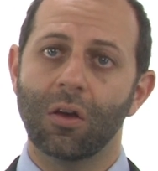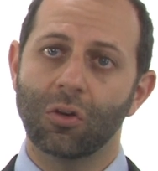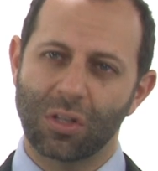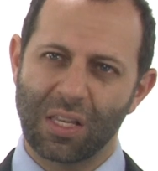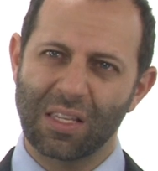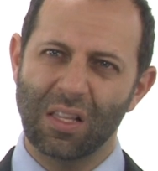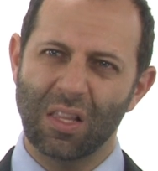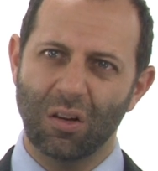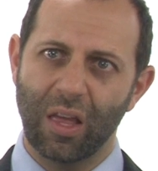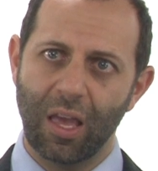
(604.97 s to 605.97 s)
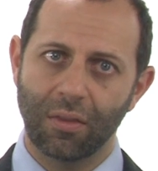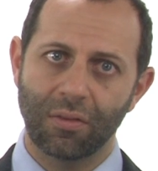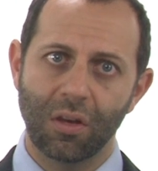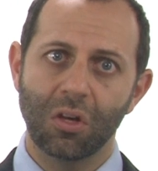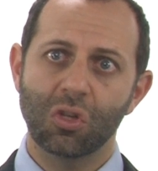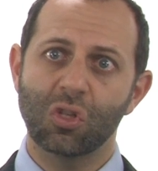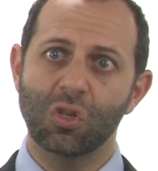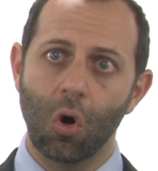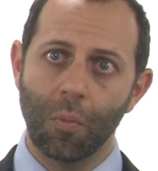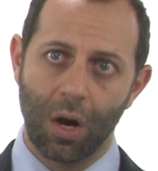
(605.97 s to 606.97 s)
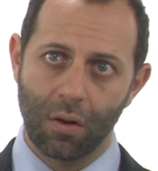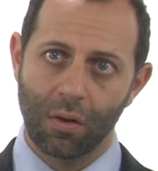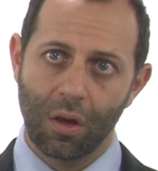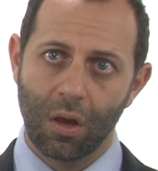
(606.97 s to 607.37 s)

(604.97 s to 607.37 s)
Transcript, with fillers: Just as a little hint, soma,